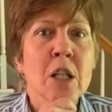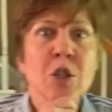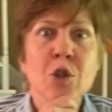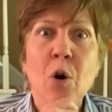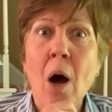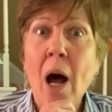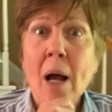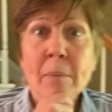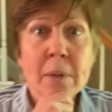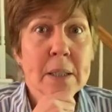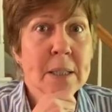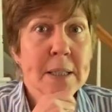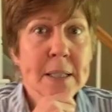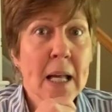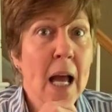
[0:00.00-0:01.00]
So I'm
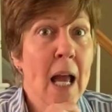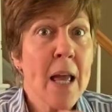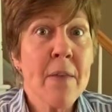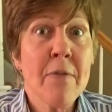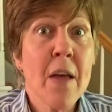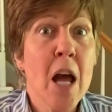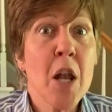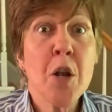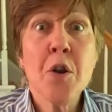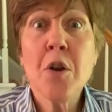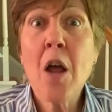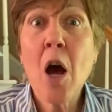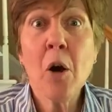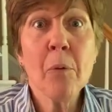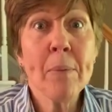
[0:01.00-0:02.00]
going to say that
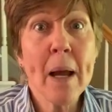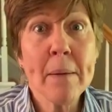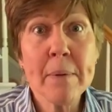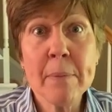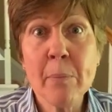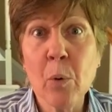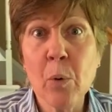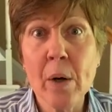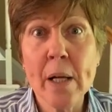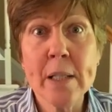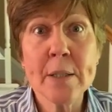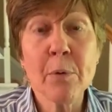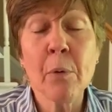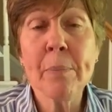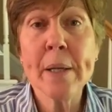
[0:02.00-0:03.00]
no baby
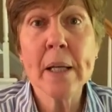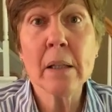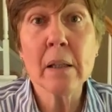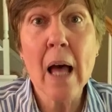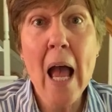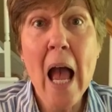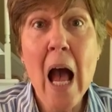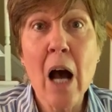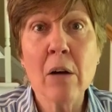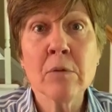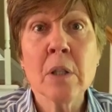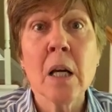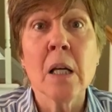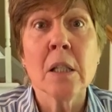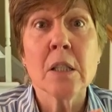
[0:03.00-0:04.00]
boys will be allowed
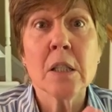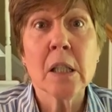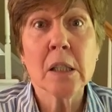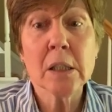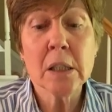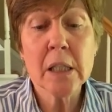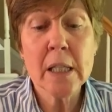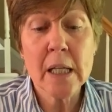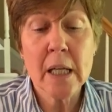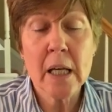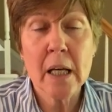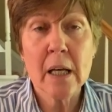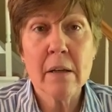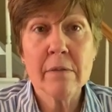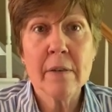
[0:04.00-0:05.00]
to
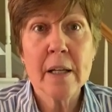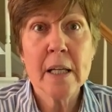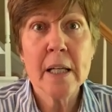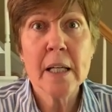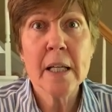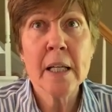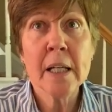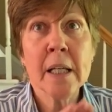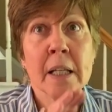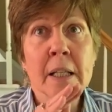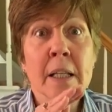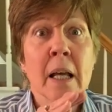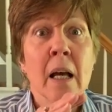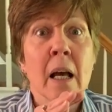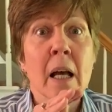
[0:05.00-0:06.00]
live
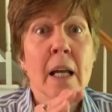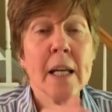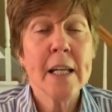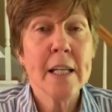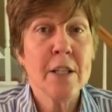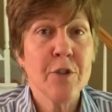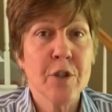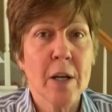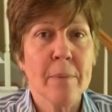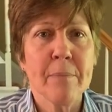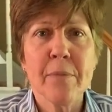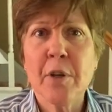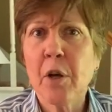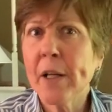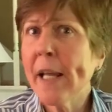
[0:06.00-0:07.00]
in
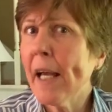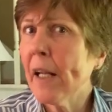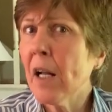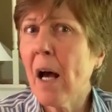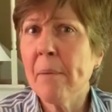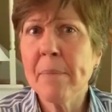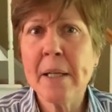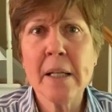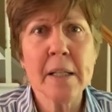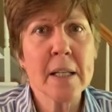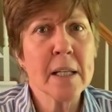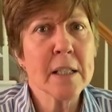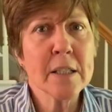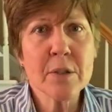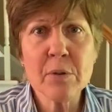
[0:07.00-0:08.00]
Egypt. There cannot be an
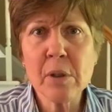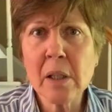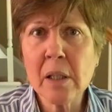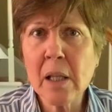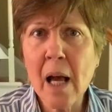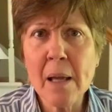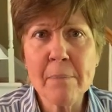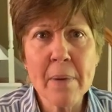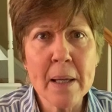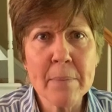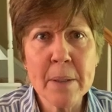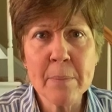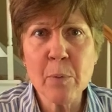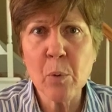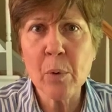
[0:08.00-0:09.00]
Israelite
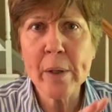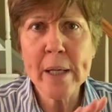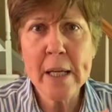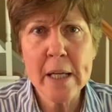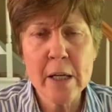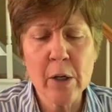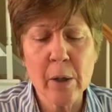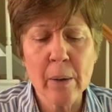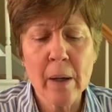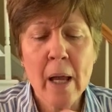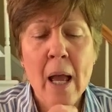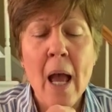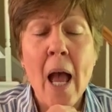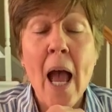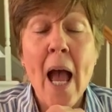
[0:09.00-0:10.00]
baby boy here.
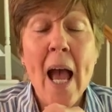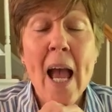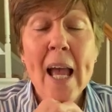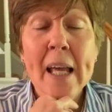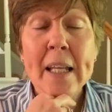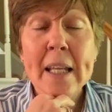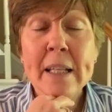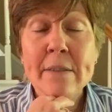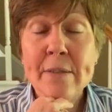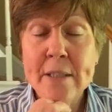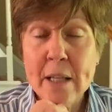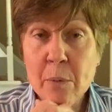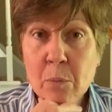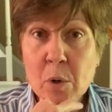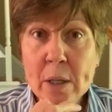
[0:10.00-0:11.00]
And if
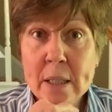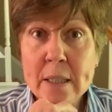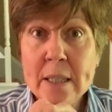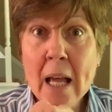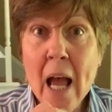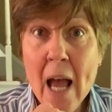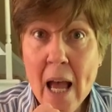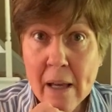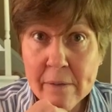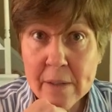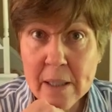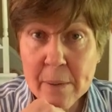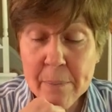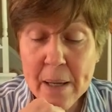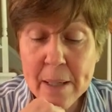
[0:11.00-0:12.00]
someone is
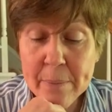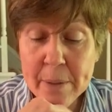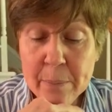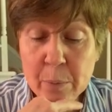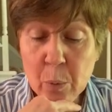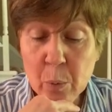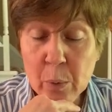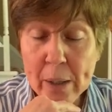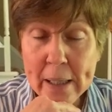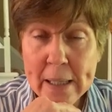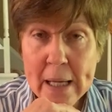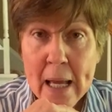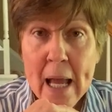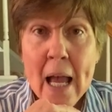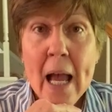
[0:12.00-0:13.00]
having a baby
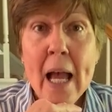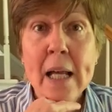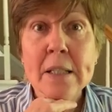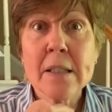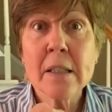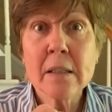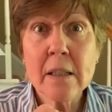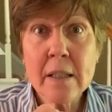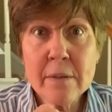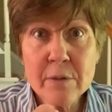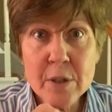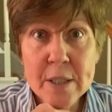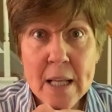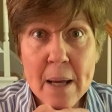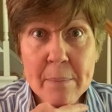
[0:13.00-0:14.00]
boy and
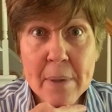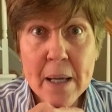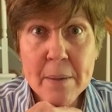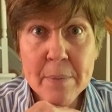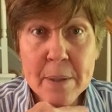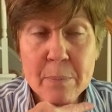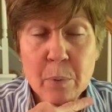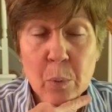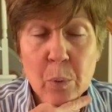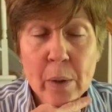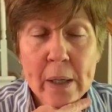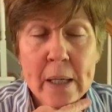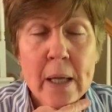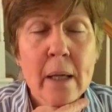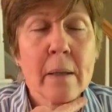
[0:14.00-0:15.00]
delivers that baby
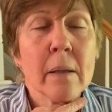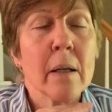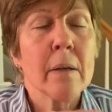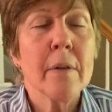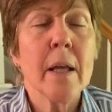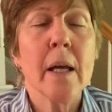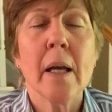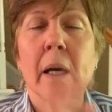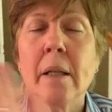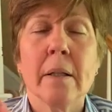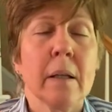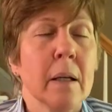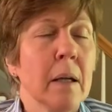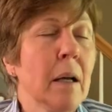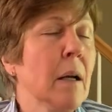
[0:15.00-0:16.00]
boy,
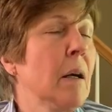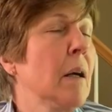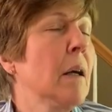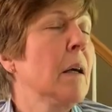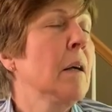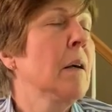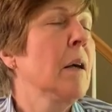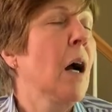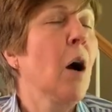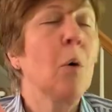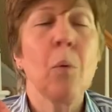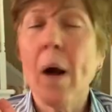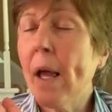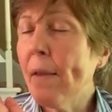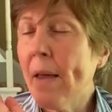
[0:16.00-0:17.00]
then
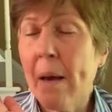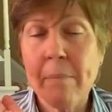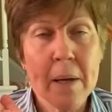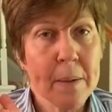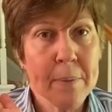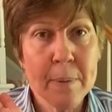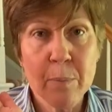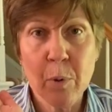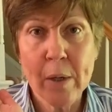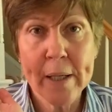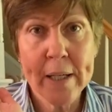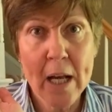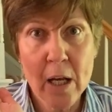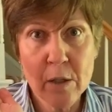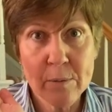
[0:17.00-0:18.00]
away that baby boy
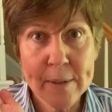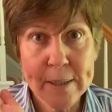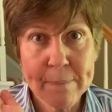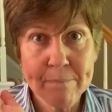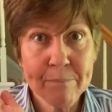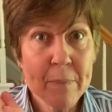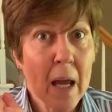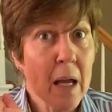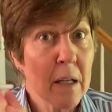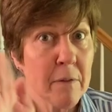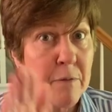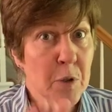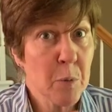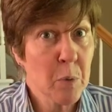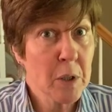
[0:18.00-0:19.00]
goes. And
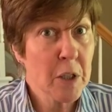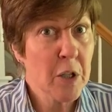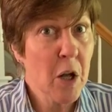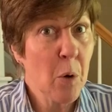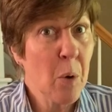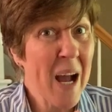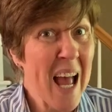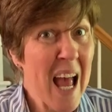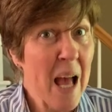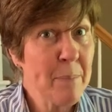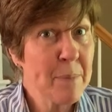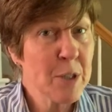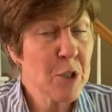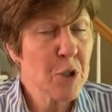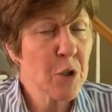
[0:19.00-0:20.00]
if you want to know what
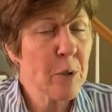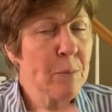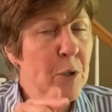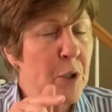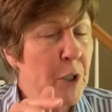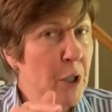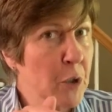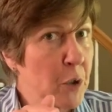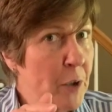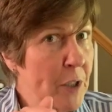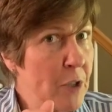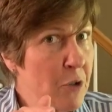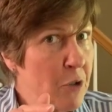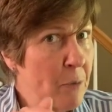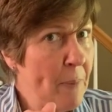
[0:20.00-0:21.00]
happens to him, you can look
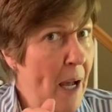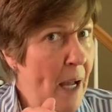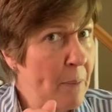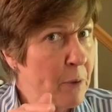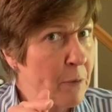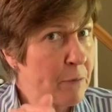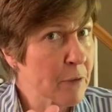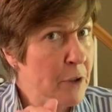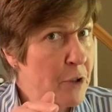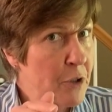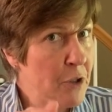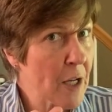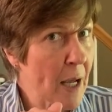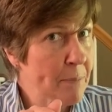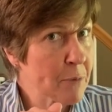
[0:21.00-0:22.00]
in your Bible,
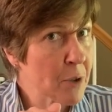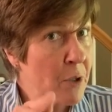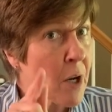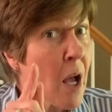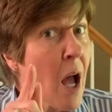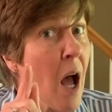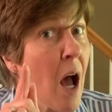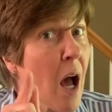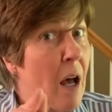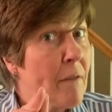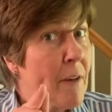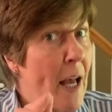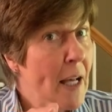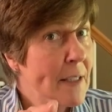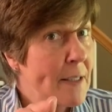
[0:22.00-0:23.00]
first chapter of
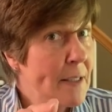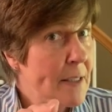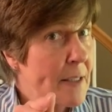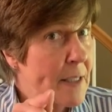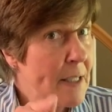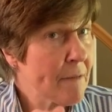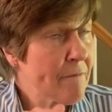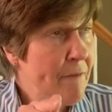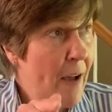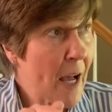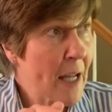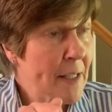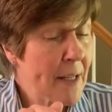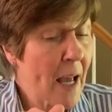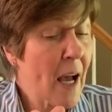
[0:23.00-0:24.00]
Exodus, and
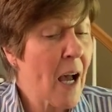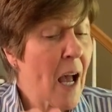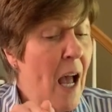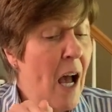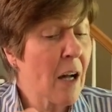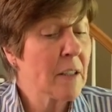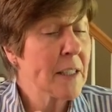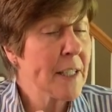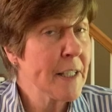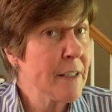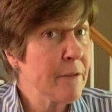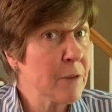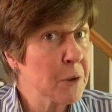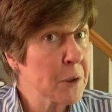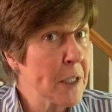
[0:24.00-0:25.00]
find out how
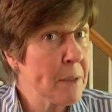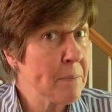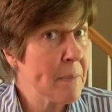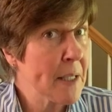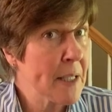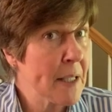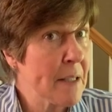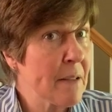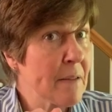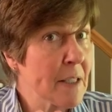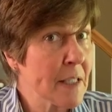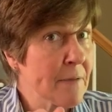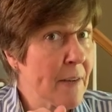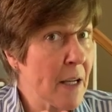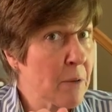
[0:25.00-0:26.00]
evil and mean
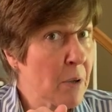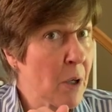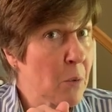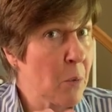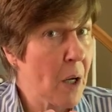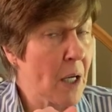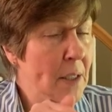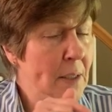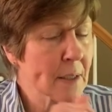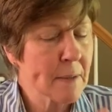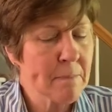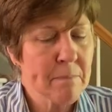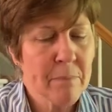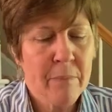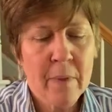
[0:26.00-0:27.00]
this Pharaoh was.
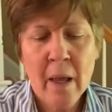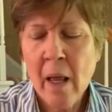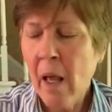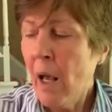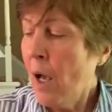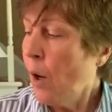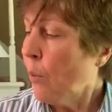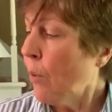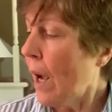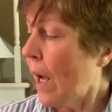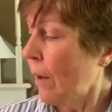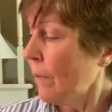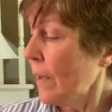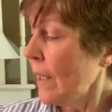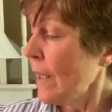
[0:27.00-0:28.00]

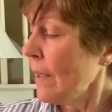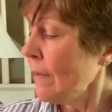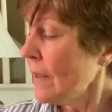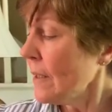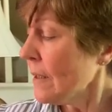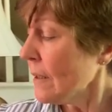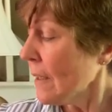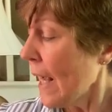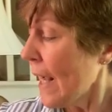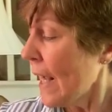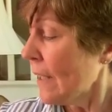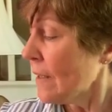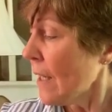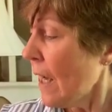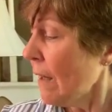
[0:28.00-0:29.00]
Well, in this
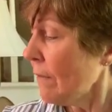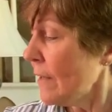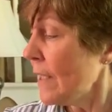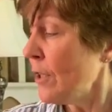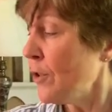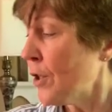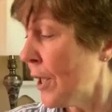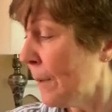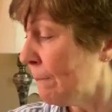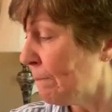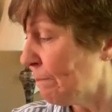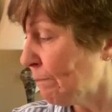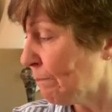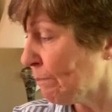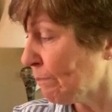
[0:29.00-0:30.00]
land of Egypt,
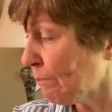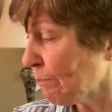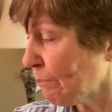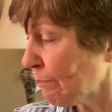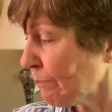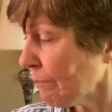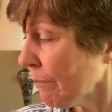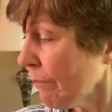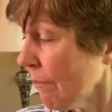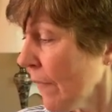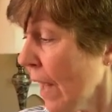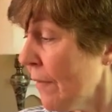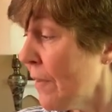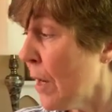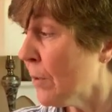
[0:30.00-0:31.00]

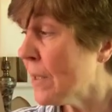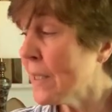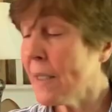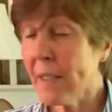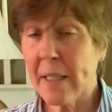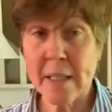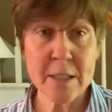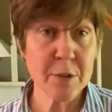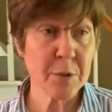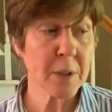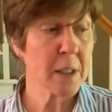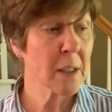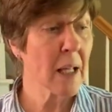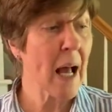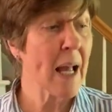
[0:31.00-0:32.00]
there was an
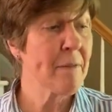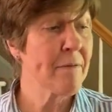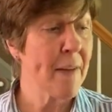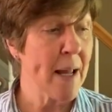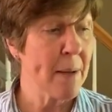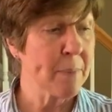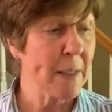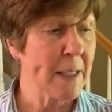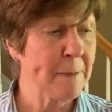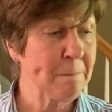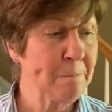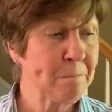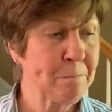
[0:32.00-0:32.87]
Israelite family.